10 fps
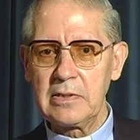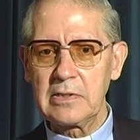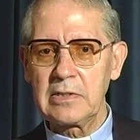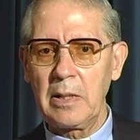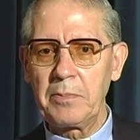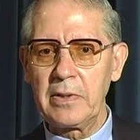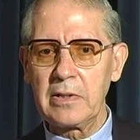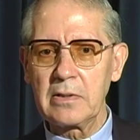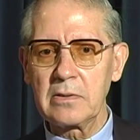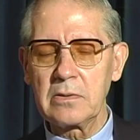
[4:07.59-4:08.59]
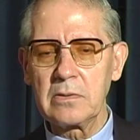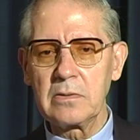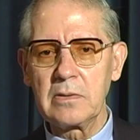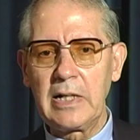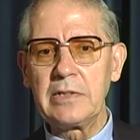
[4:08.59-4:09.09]
this is happening
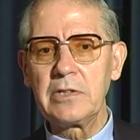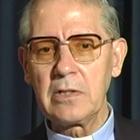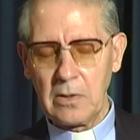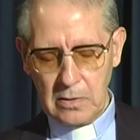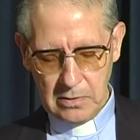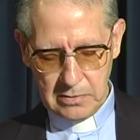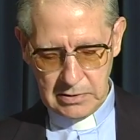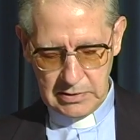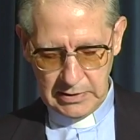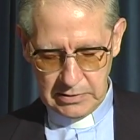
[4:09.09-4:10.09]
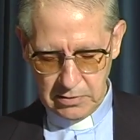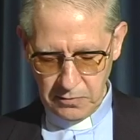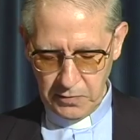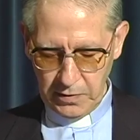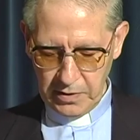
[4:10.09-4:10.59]
to NGOs, and so
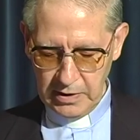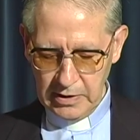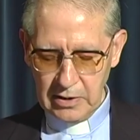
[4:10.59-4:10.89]
forth.